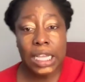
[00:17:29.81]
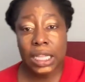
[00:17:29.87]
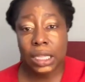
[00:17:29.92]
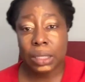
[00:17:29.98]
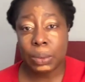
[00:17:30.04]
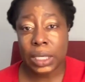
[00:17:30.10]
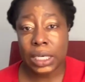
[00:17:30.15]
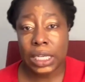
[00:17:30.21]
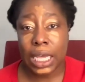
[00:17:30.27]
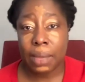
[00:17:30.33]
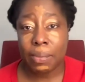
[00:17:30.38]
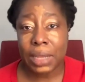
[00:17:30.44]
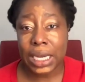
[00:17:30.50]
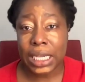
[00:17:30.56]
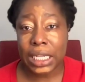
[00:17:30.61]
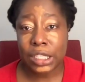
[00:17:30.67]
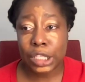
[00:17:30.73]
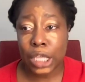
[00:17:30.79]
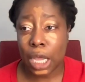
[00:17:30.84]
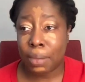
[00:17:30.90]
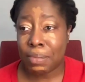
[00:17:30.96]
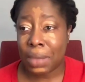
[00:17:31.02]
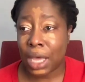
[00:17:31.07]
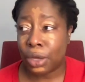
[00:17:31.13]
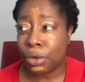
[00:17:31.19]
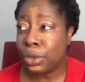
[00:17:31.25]
other one coming in talking
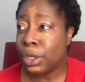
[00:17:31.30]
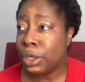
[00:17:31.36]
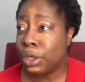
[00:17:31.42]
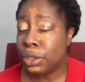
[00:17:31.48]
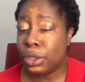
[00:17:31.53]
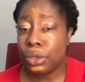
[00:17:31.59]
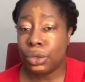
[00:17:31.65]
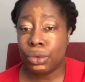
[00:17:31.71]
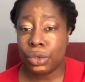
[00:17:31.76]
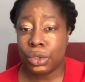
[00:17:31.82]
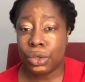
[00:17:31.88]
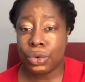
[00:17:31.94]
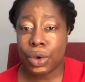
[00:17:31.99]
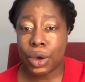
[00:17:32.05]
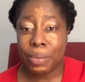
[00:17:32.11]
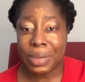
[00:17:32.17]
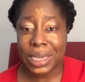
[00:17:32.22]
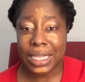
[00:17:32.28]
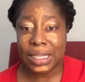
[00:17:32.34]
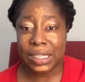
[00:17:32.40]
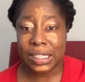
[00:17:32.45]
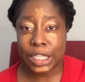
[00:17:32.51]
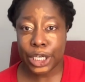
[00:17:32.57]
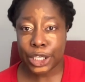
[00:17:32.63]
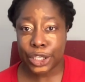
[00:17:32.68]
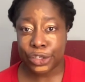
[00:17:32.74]
about you, you gonna be in the
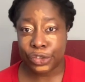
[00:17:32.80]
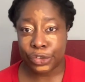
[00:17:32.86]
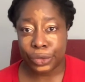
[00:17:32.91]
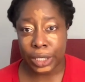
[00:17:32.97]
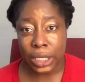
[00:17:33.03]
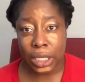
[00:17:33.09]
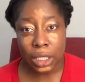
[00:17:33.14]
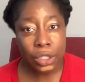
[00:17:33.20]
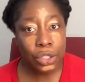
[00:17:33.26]
surgery.